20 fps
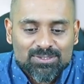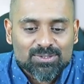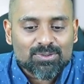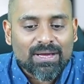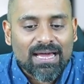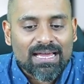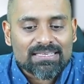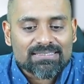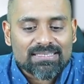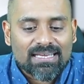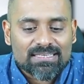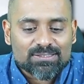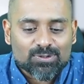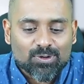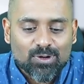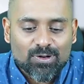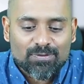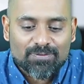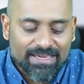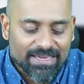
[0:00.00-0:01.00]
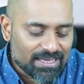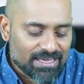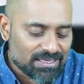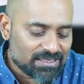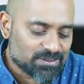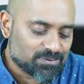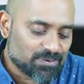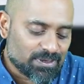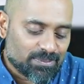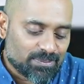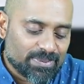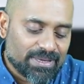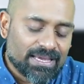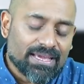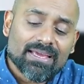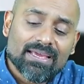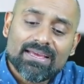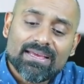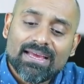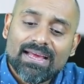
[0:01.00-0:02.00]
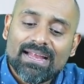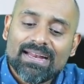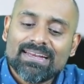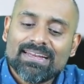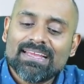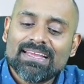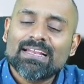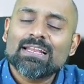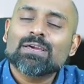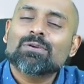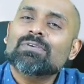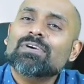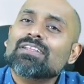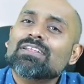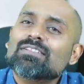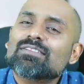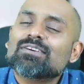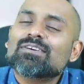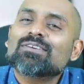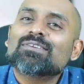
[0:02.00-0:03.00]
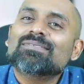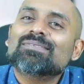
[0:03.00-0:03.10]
So as always, we'll be dealing with